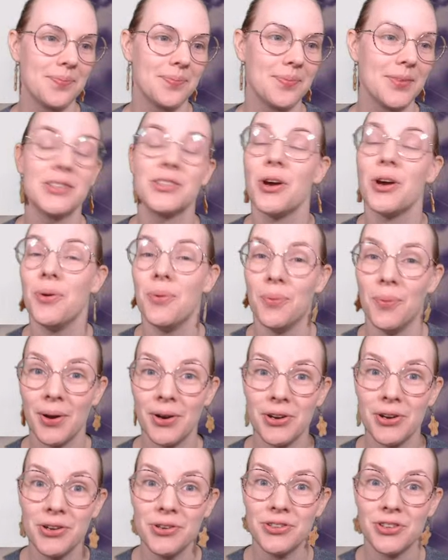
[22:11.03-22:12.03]
So
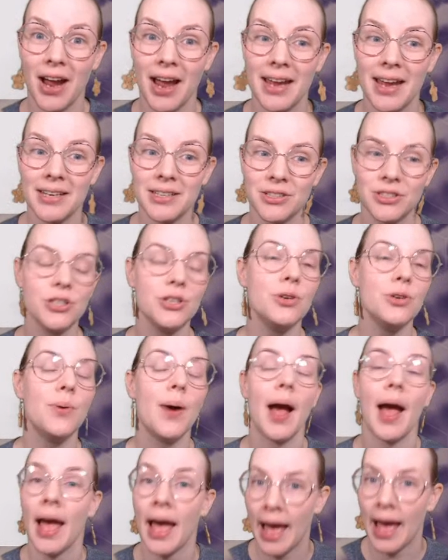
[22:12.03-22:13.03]
what are you trying to do?
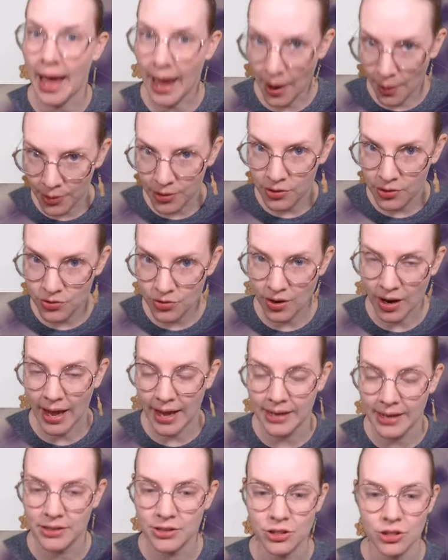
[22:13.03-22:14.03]
How are you
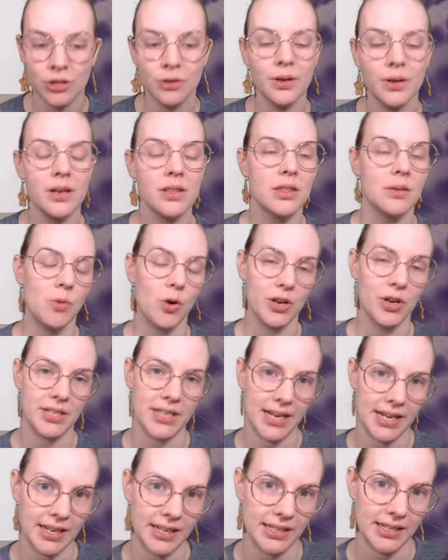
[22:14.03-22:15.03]
trying to do it? The more
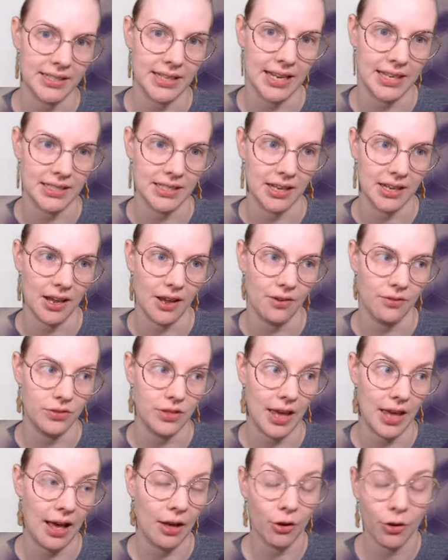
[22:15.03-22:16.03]
data
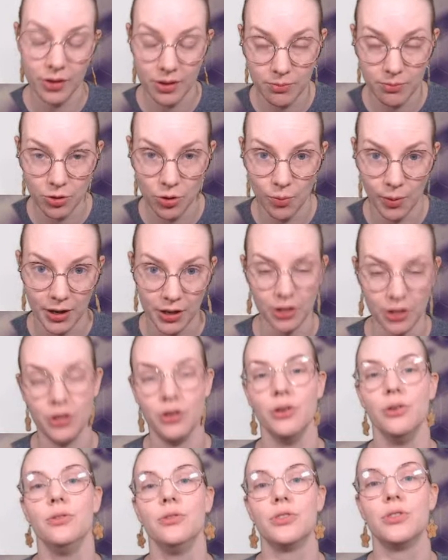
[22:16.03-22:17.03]
intensive the algorithm you want to
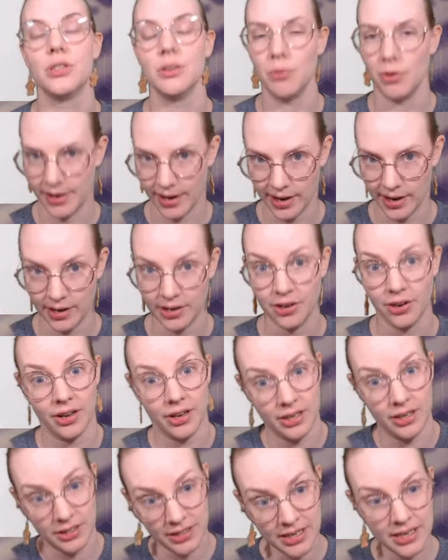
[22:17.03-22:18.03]
use, the more data you're
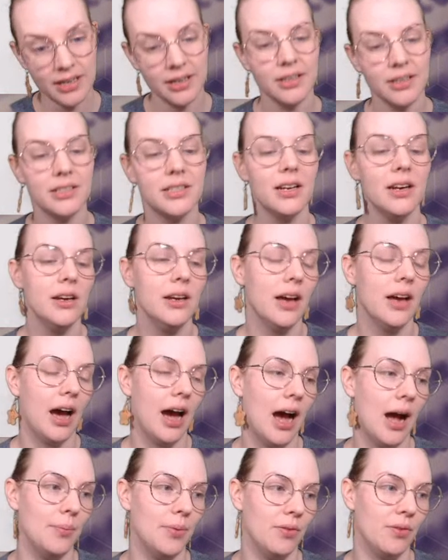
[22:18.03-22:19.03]
going to need.
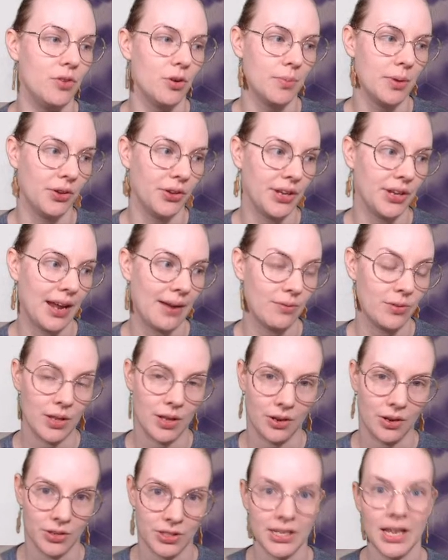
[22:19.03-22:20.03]
If you're building
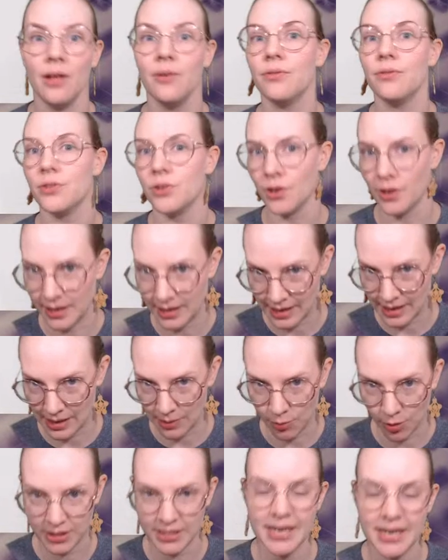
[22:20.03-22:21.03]
everything yourself, you're going to
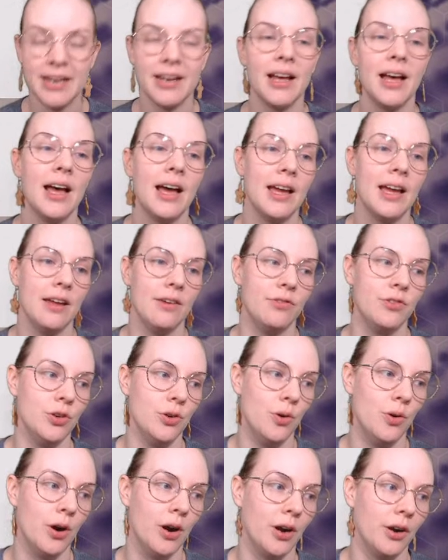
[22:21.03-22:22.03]
need more data. If
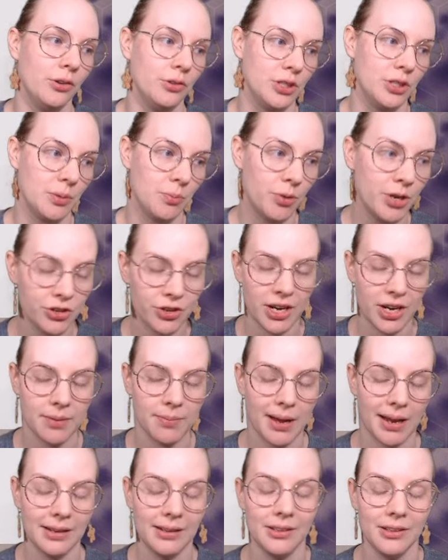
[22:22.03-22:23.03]
you are using pre-trained
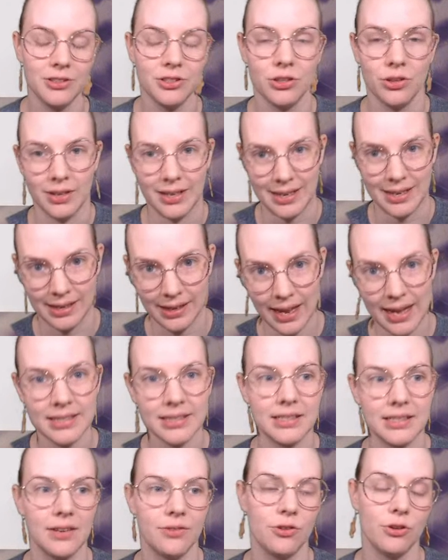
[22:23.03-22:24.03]
models, you'll need
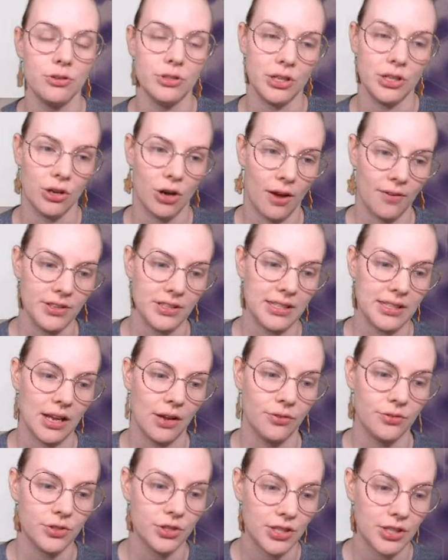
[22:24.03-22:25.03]
less. If you're using an
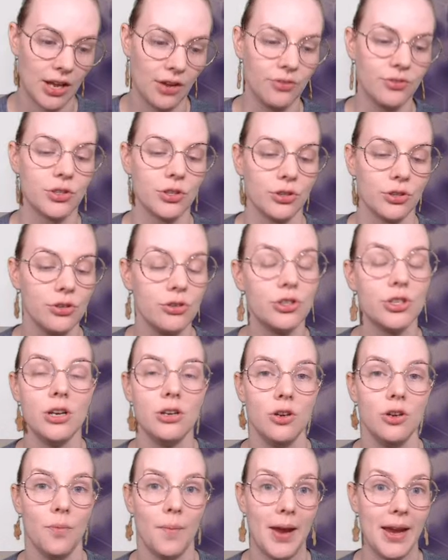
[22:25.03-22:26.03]
off-the-shelf
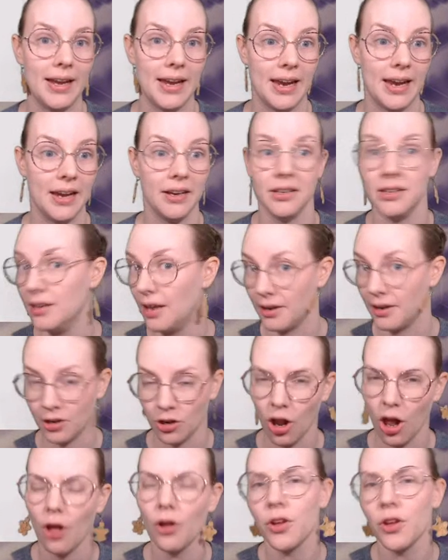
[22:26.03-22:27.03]
solution, you may need none at
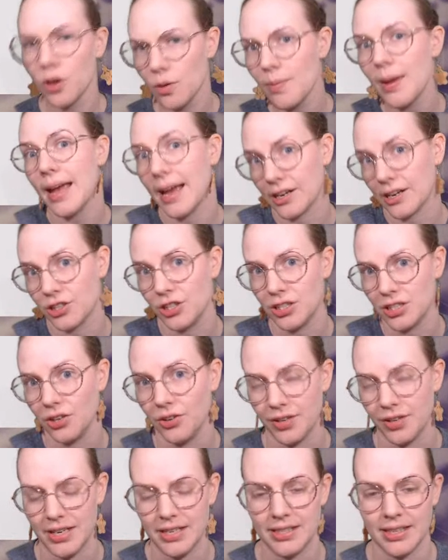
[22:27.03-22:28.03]
all. You may actually
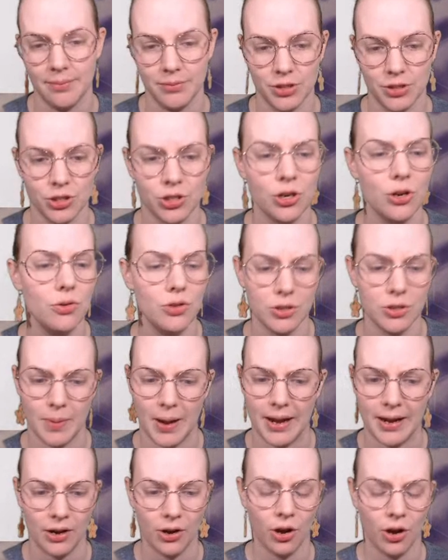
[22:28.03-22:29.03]
still need some to tune,
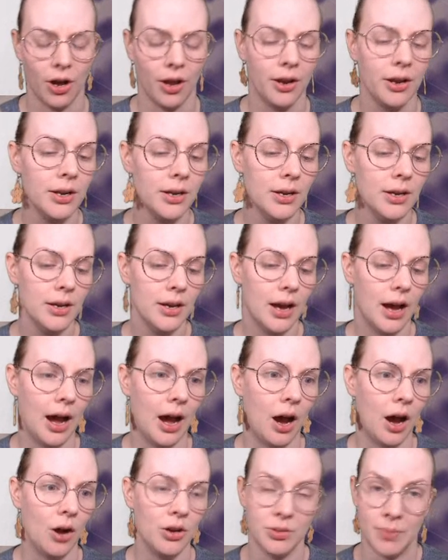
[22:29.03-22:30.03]
depending on
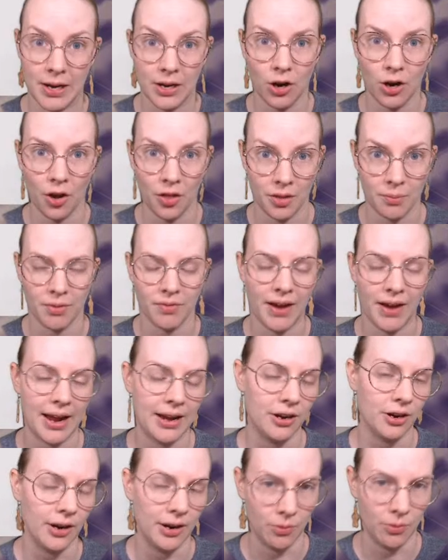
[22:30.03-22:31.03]
the
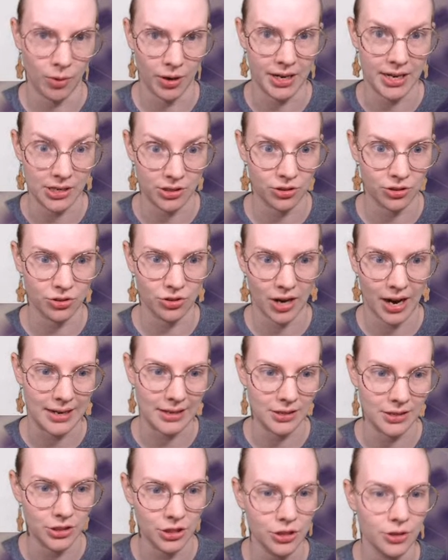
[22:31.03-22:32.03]
provider and what it is you're
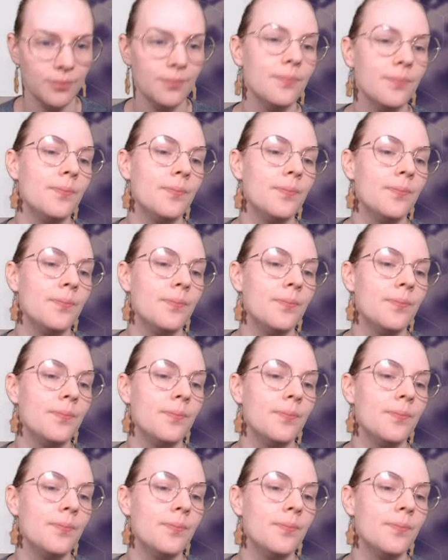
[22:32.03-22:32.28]
trying to do.